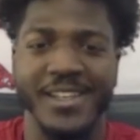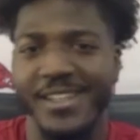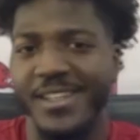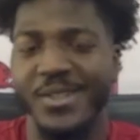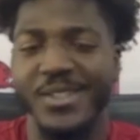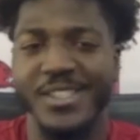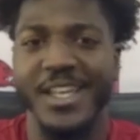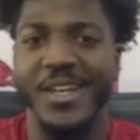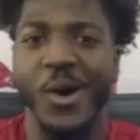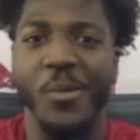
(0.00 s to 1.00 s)
yeah, you can
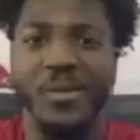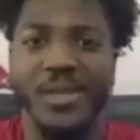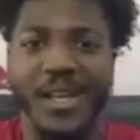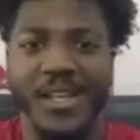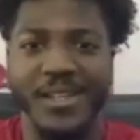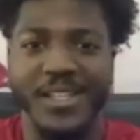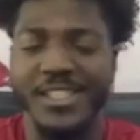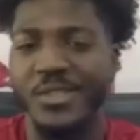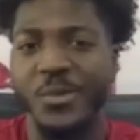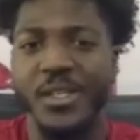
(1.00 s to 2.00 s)
say coping, like and
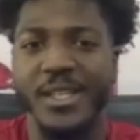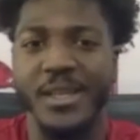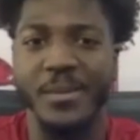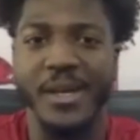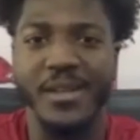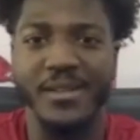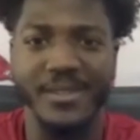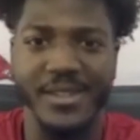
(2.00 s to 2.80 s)
just wanting to get better